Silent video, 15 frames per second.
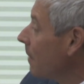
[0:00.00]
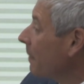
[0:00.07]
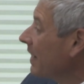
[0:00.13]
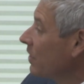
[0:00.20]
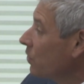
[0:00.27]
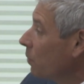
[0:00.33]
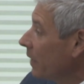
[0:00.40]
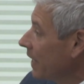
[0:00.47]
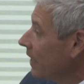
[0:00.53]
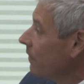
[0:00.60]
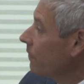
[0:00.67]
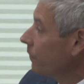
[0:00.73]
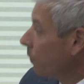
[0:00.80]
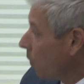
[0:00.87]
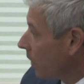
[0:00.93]
by
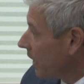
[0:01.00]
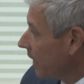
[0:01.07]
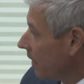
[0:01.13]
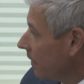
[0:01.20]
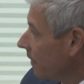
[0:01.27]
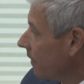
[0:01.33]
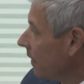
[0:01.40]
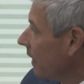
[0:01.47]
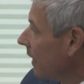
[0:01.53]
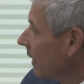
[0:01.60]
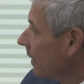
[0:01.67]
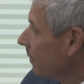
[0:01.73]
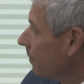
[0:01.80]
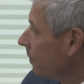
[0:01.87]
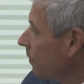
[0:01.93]
2040,
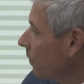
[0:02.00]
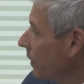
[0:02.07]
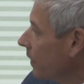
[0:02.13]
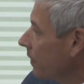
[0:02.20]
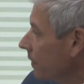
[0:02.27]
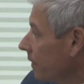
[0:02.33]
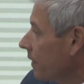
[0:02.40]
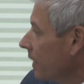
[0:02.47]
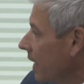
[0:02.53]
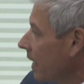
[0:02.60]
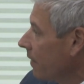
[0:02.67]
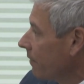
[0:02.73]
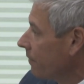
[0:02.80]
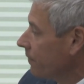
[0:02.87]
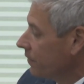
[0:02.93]
um, we could
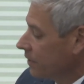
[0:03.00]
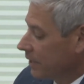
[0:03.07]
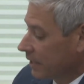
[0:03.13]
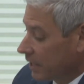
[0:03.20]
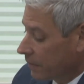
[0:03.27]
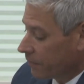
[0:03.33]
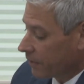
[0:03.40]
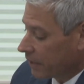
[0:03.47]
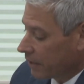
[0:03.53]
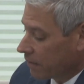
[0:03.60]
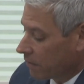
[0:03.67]
have significant